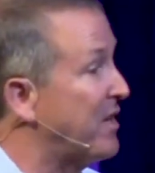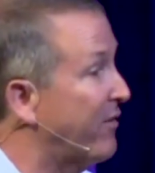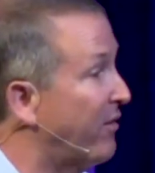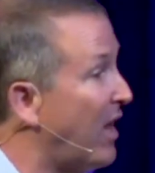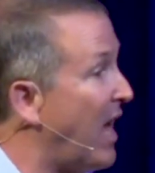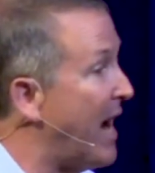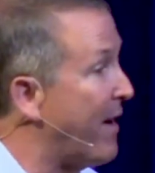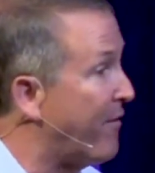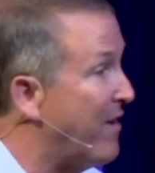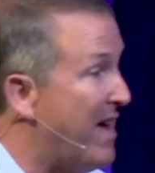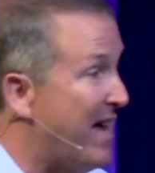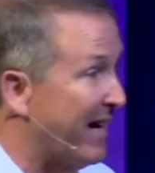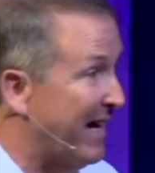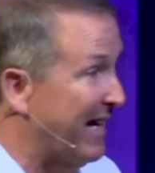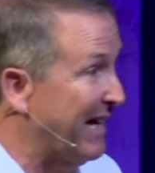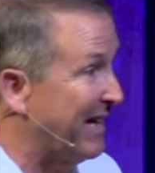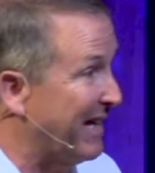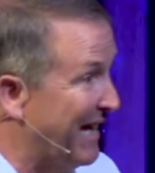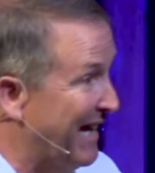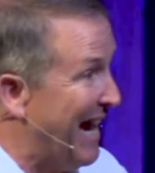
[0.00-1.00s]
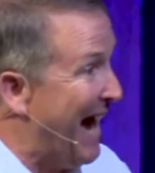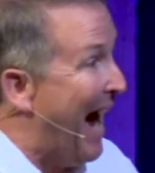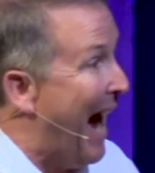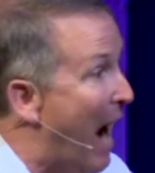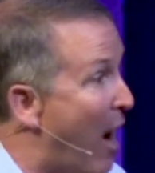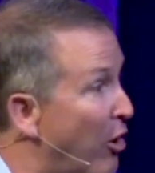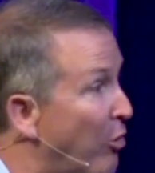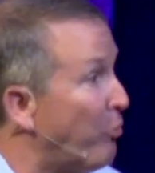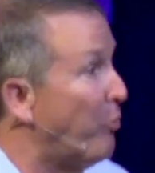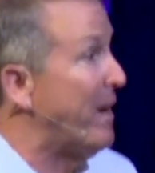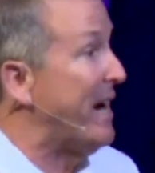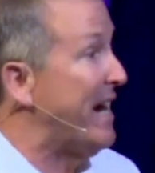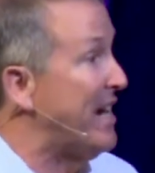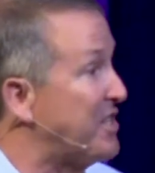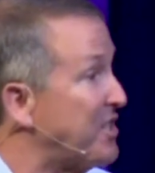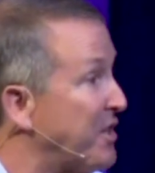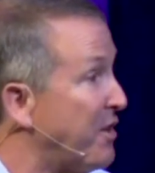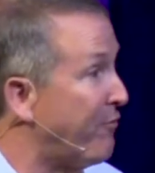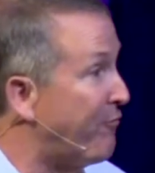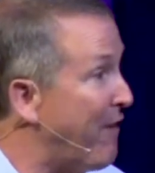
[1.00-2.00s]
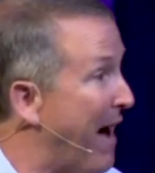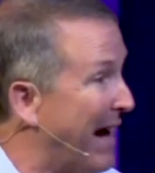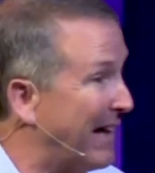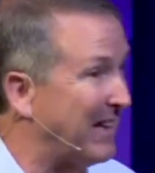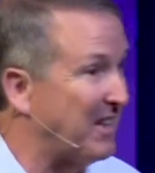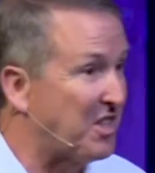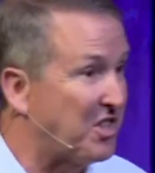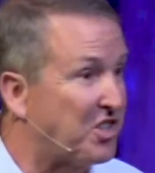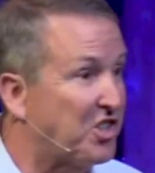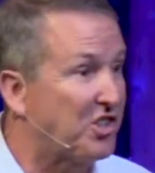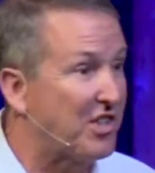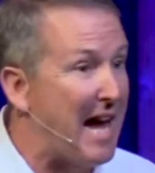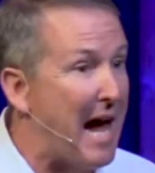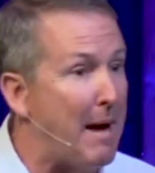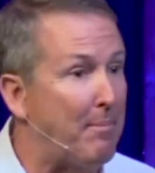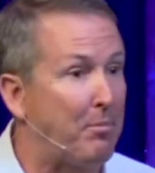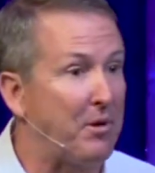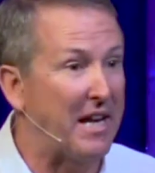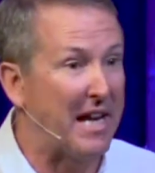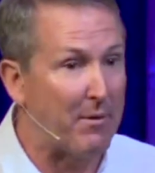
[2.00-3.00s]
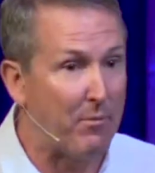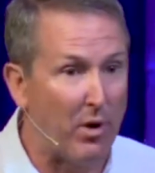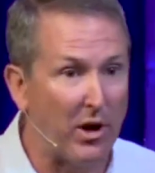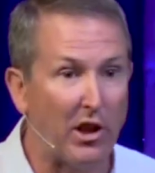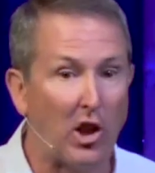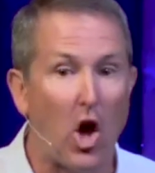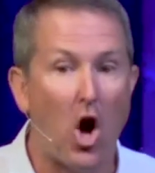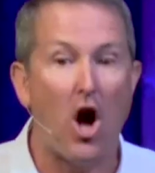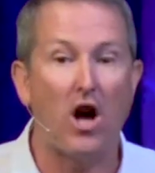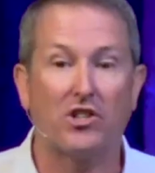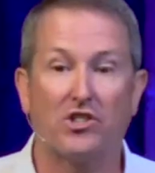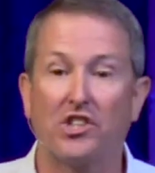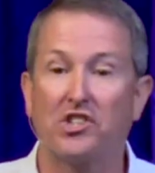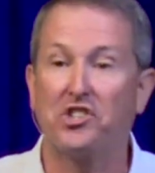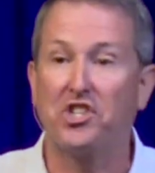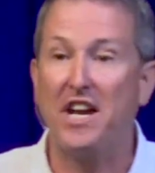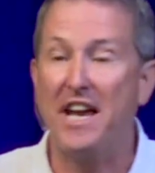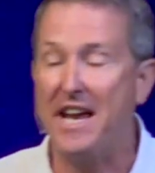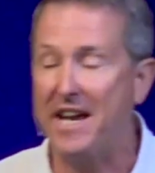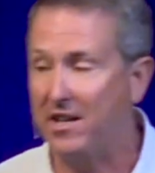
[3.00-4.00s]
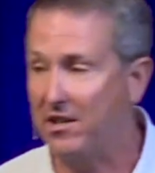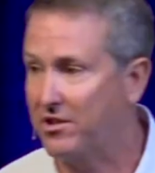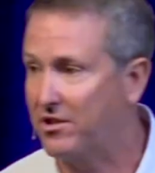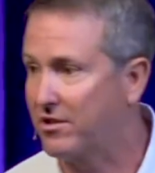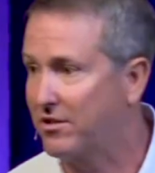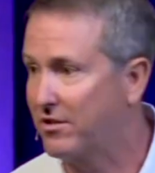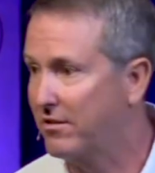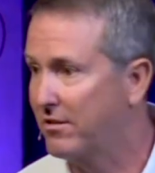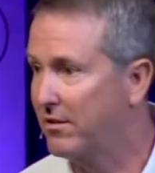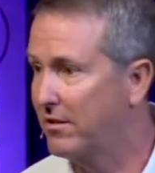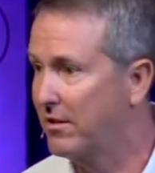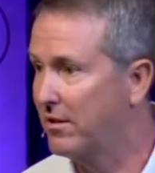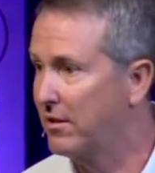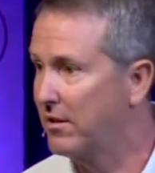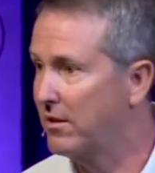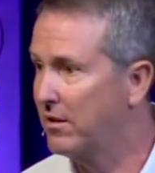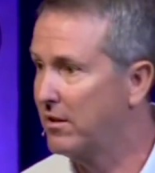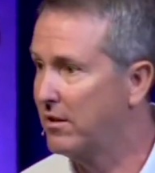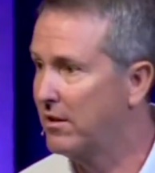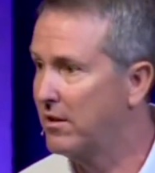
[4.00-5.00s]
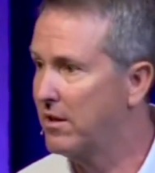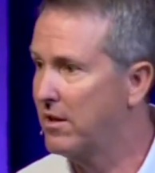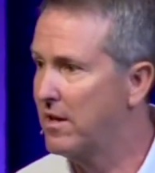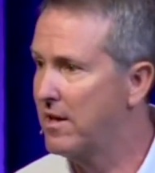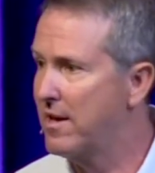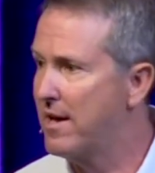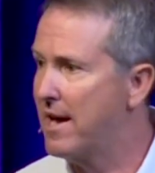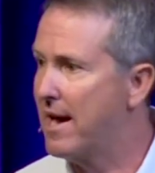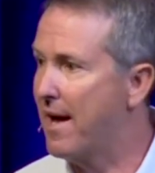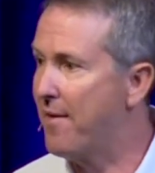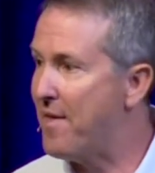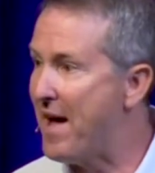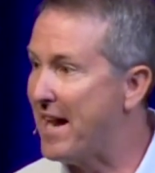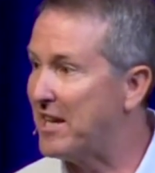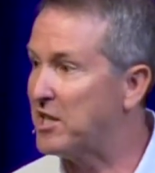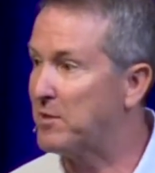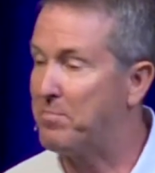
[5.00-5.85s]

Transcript: of life get, get outraged at the fact that this is happening and want laws to change. And that is